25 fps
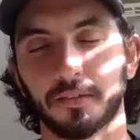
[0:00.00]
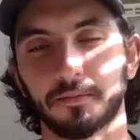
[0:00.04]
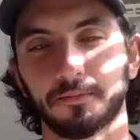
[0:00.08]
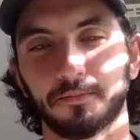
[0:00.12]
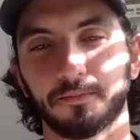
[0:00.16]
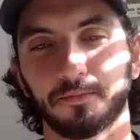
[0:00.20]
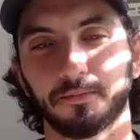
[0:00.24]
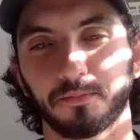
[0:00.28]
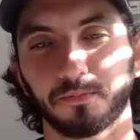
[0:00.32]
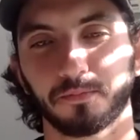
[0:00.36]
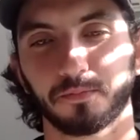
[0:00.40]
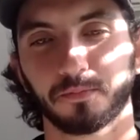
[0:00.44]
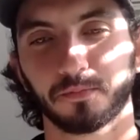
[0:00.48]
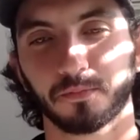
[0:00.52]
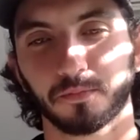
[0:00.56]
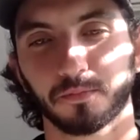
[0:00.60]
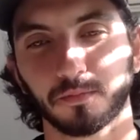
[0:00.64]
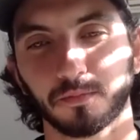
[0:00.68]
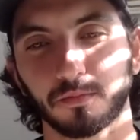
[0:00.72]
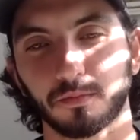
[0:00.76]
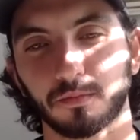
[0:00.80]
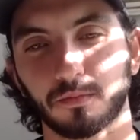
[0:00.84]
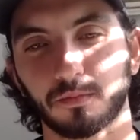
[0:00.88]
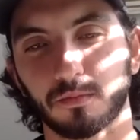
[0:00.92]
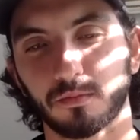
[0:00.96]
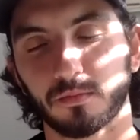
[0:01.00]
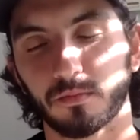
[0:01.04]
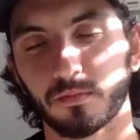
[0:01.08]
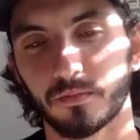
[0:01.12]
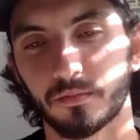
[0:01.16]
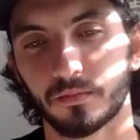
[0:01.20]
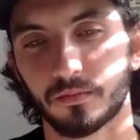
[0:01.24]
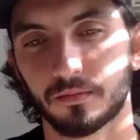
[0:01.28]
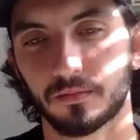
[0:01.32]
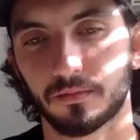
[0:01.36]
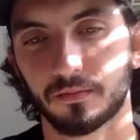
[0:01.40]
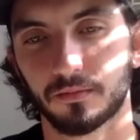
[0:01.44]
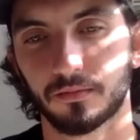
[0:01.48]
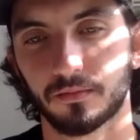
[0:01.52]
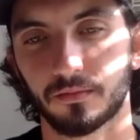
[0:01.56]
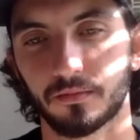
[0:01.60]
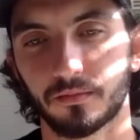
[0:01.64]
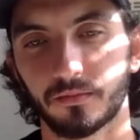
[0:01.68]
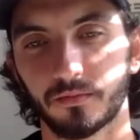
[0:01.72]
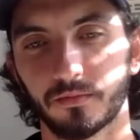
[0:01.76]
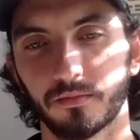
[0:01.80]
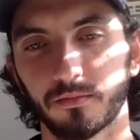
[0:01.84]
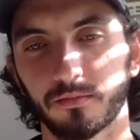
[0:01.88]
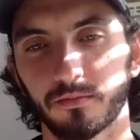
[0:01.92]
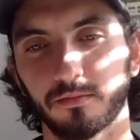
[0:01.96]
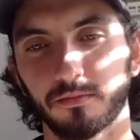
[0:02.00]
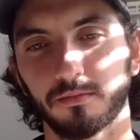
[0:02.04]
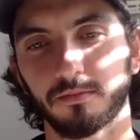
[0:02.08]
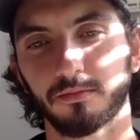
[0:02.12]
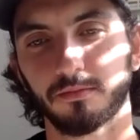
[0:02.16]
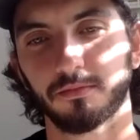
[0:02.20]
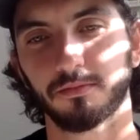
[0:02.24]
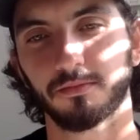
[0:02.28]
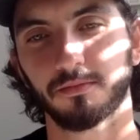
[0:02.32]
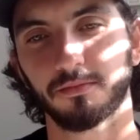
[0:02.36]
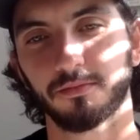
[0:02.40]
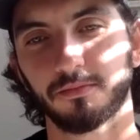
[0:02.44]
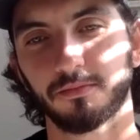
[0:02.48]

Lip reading: I'm thinking about things. You're right. So